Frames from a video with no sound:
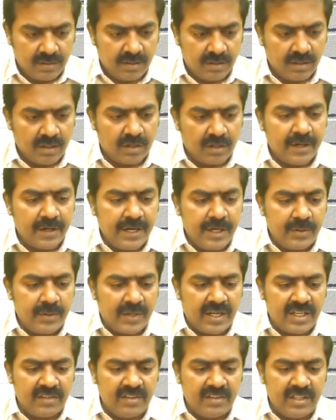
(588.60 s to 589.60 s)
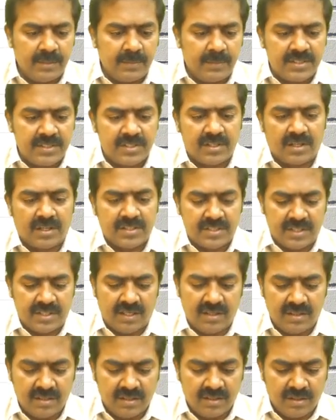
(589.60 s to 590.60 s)
According to activity-based
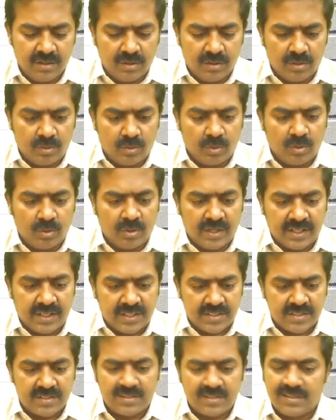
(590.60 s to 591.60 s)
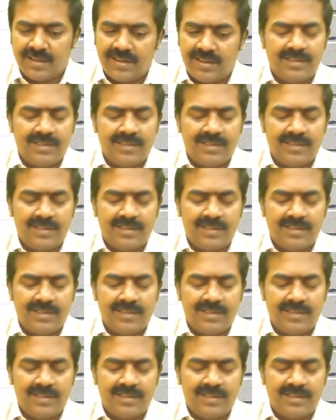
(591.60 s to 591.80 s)
costing, overheads,